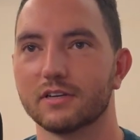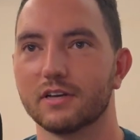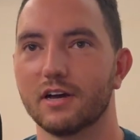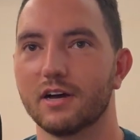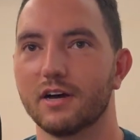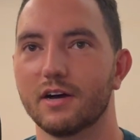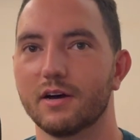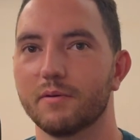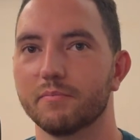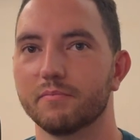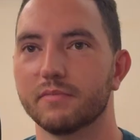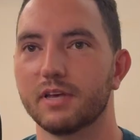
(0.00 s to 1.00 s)

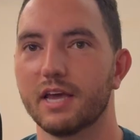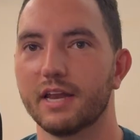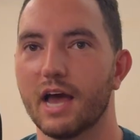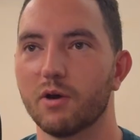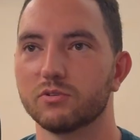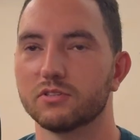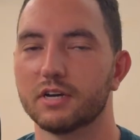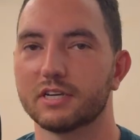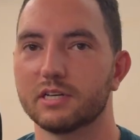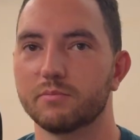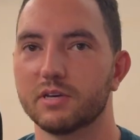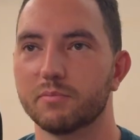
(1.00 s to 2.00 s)
And I was lucky
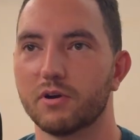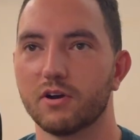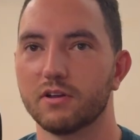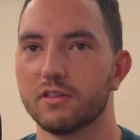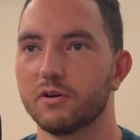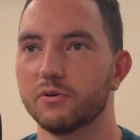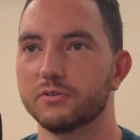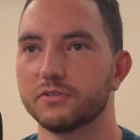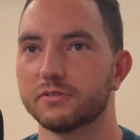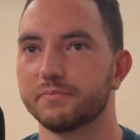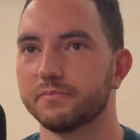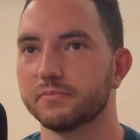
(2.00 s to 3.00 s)
to be a part of those.
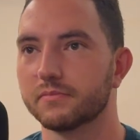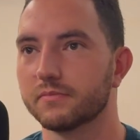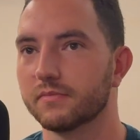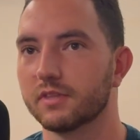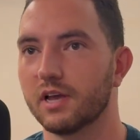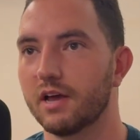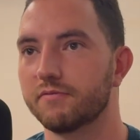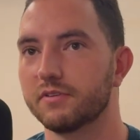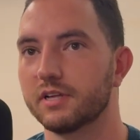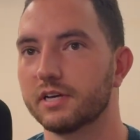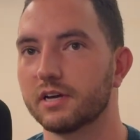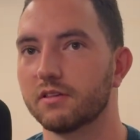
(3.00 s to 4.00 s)
I feel
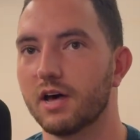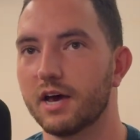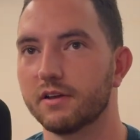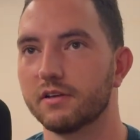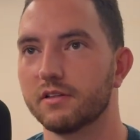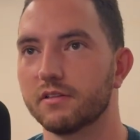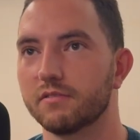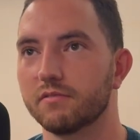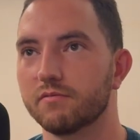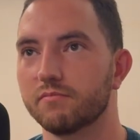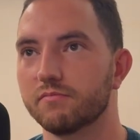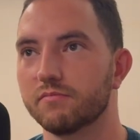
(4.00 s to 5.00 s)
like a lot,
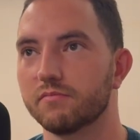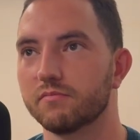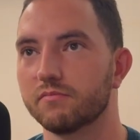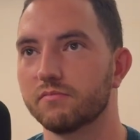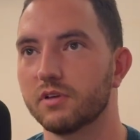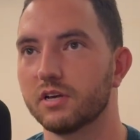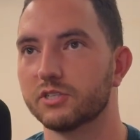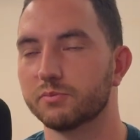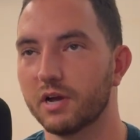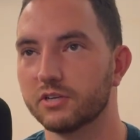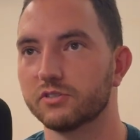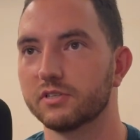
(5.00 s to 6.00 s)

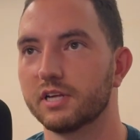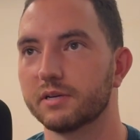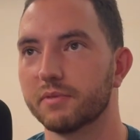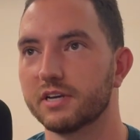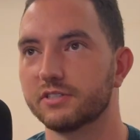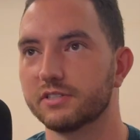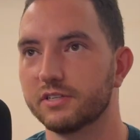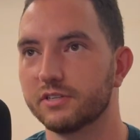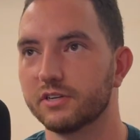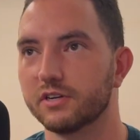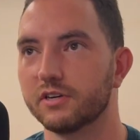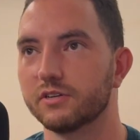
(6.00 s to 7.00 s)
especially like my
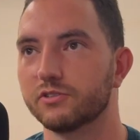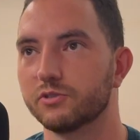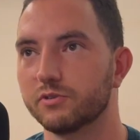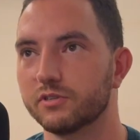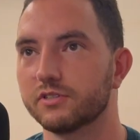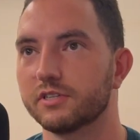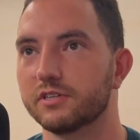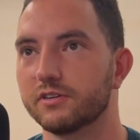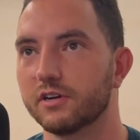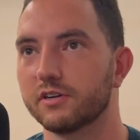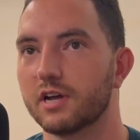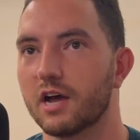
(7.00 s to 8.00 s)
senior year
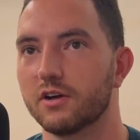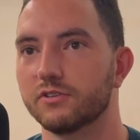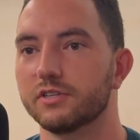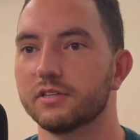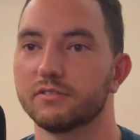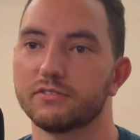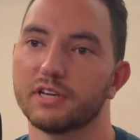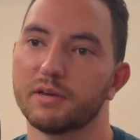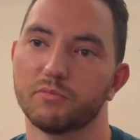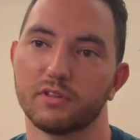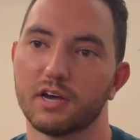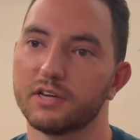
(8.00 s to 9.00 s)
in college, and same
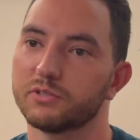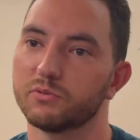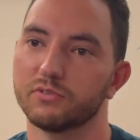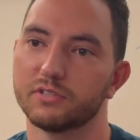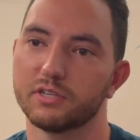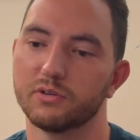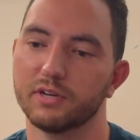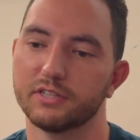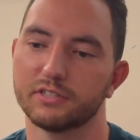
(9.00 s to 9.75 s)
with high school too.